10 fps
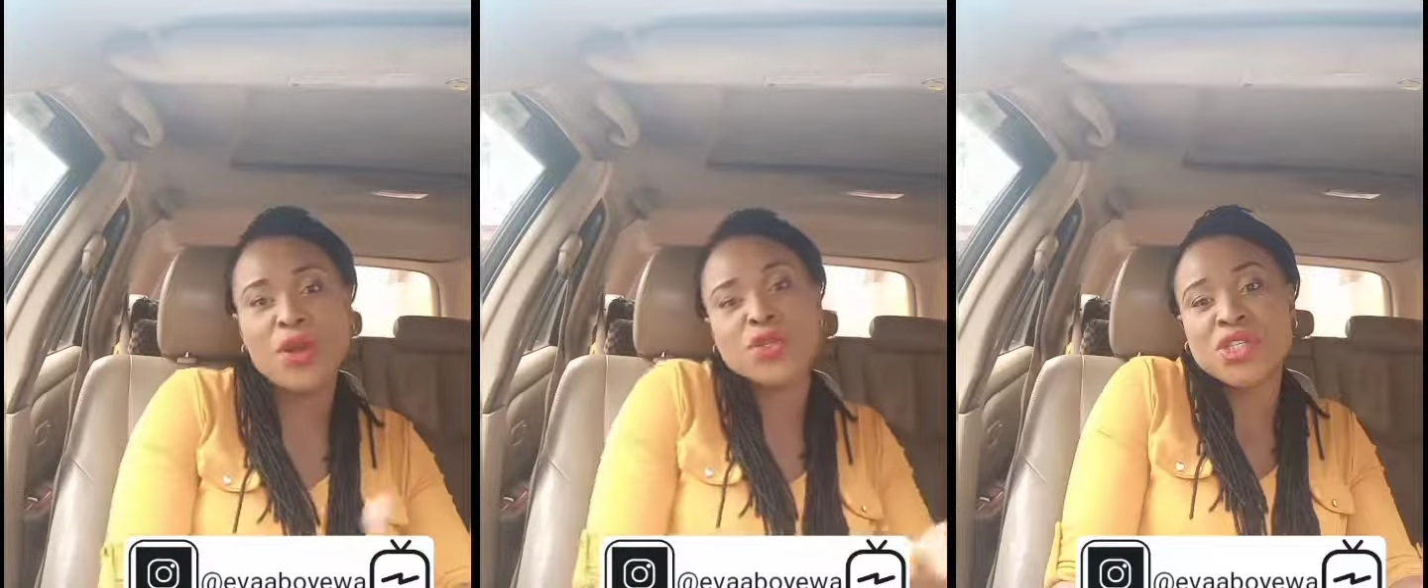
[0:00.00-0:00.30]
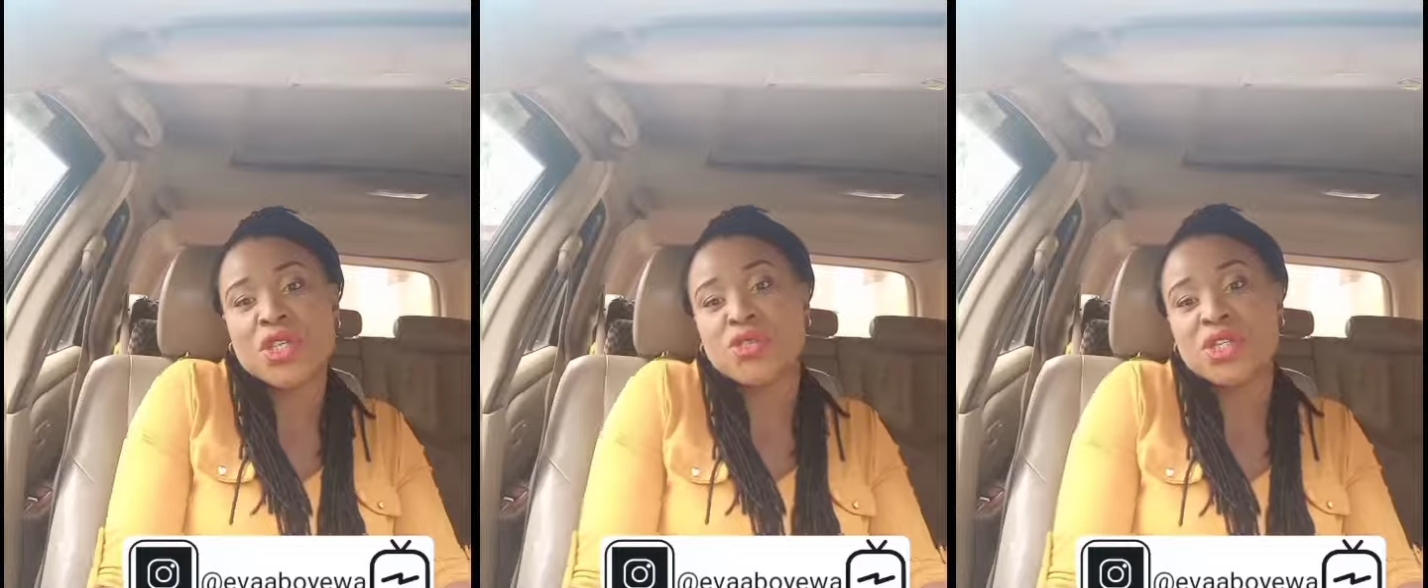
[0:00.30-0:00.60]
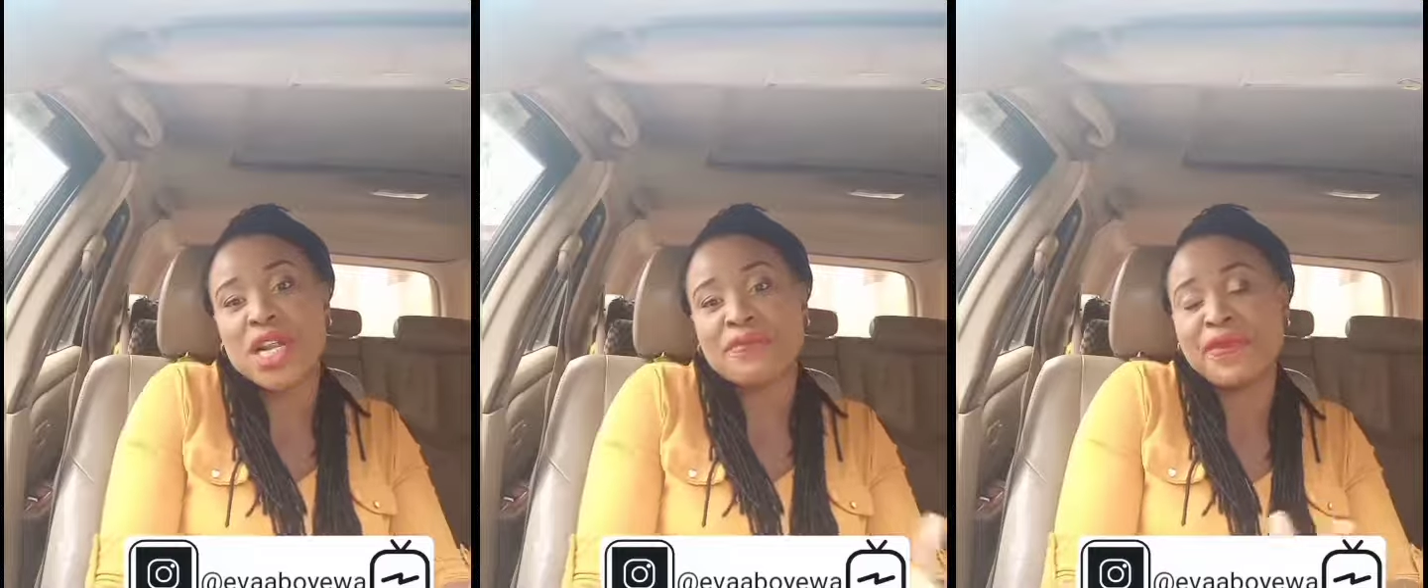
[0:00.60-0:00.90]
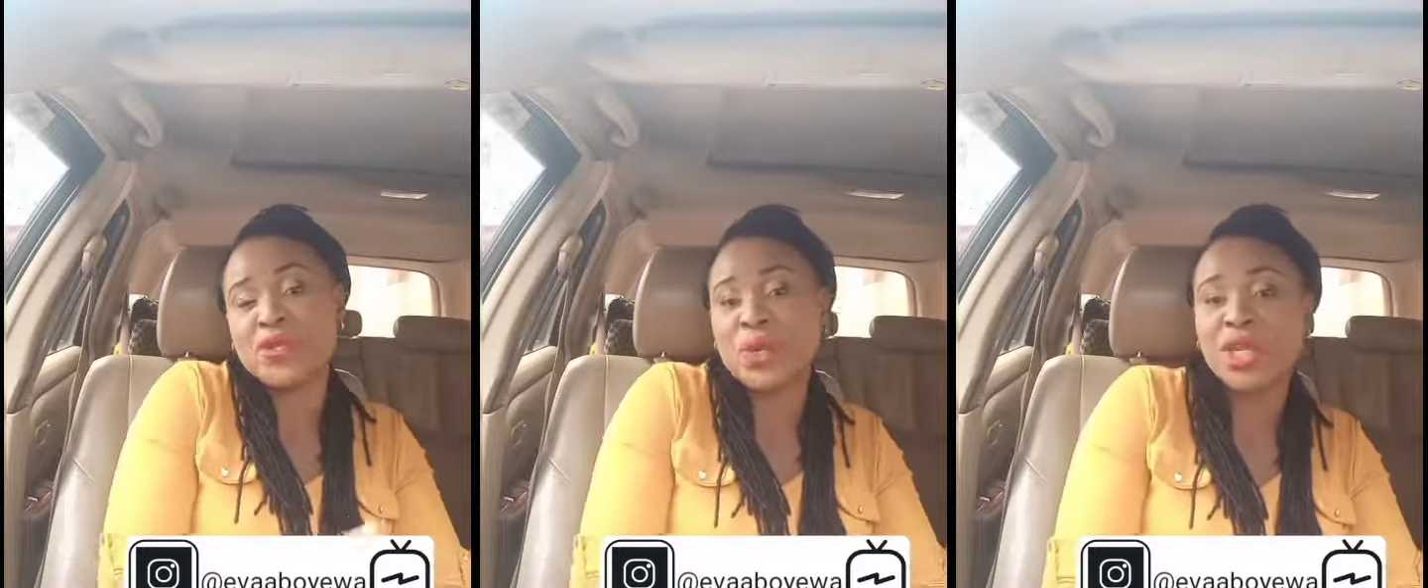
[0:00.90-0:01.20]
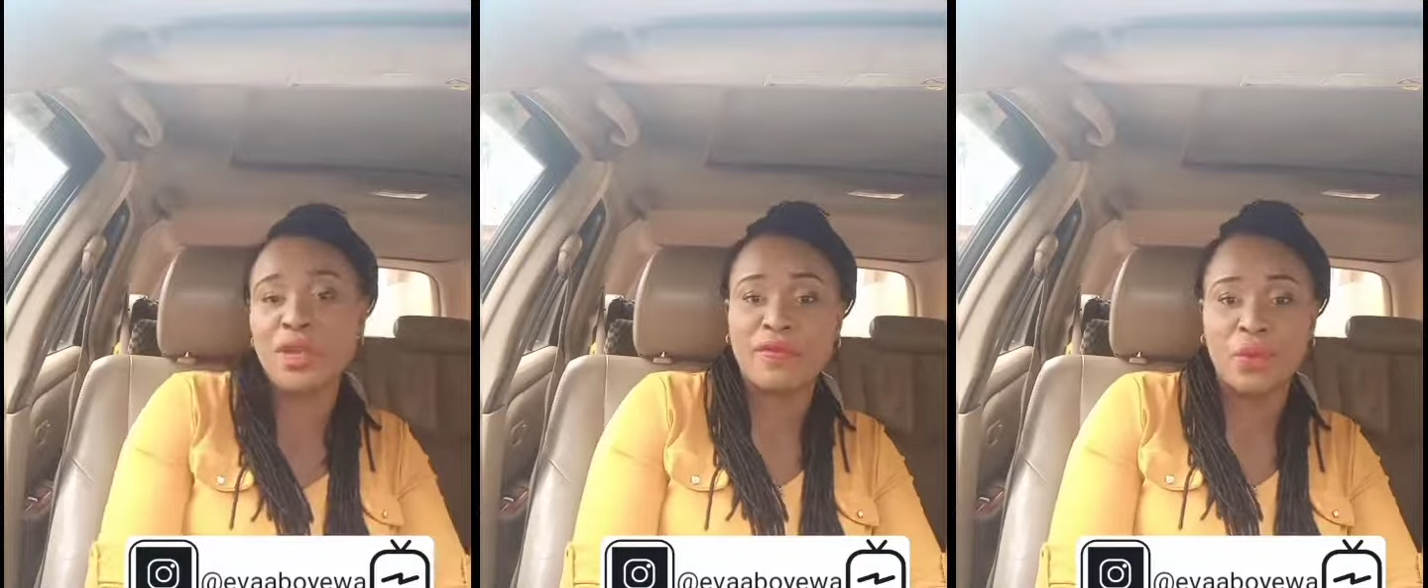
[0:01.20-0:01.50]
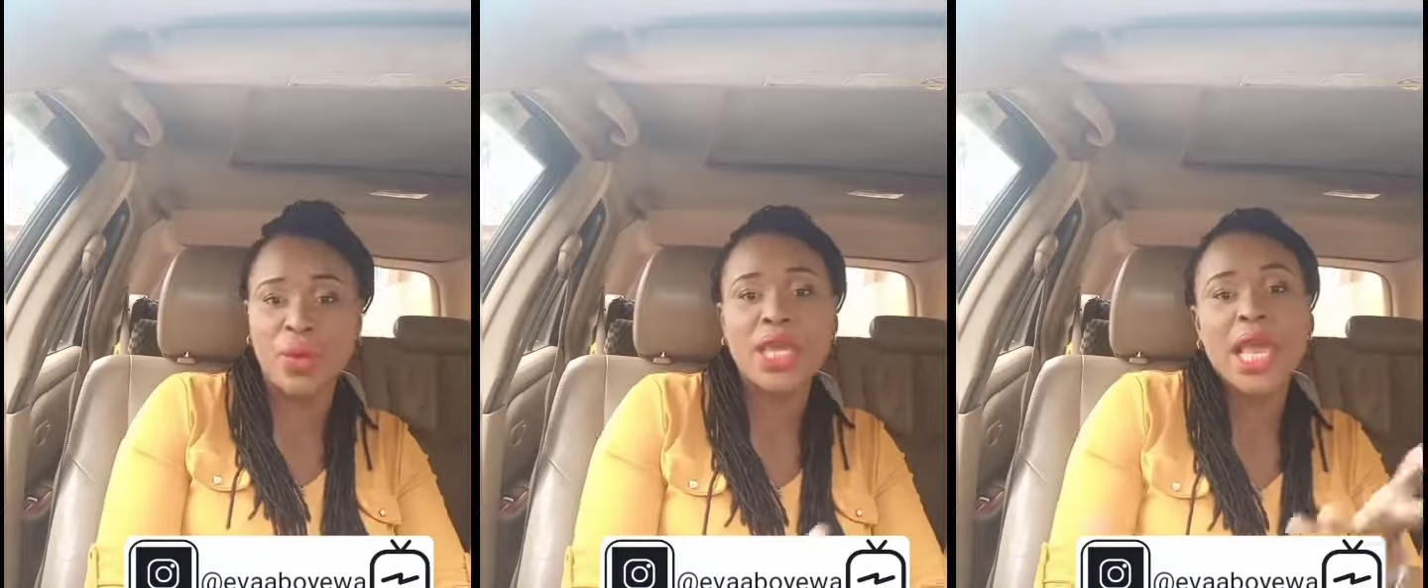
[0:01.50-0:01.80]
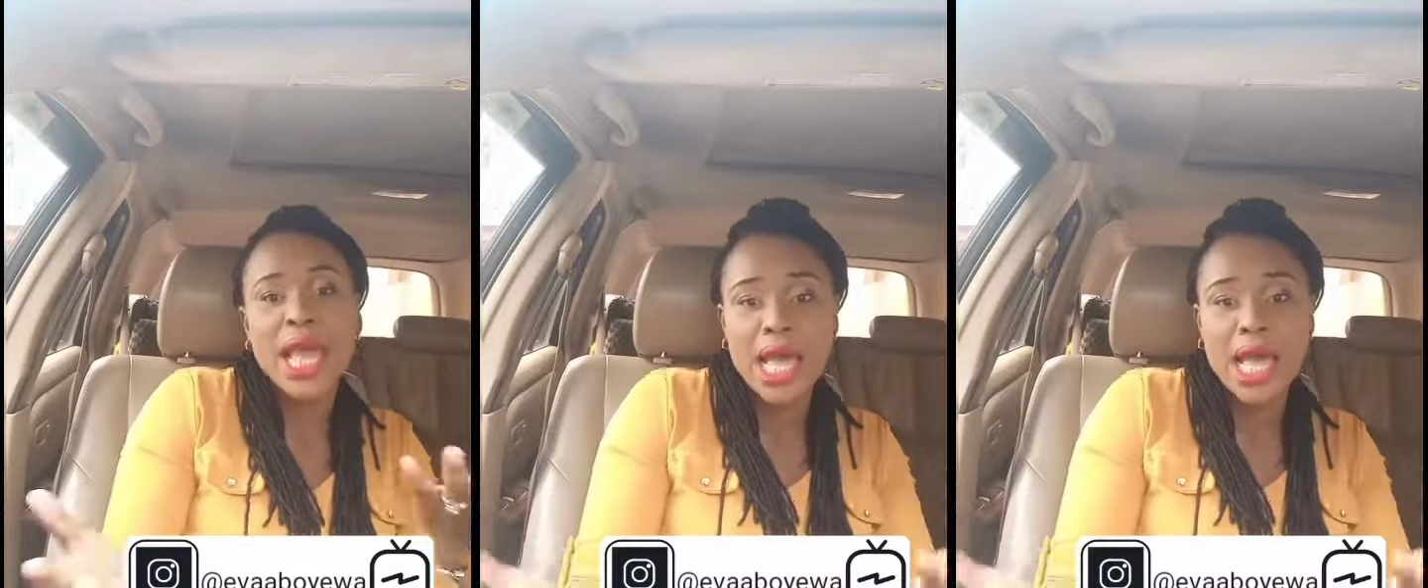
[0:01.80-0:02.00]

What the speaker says: I want to say today at the first working day of the week.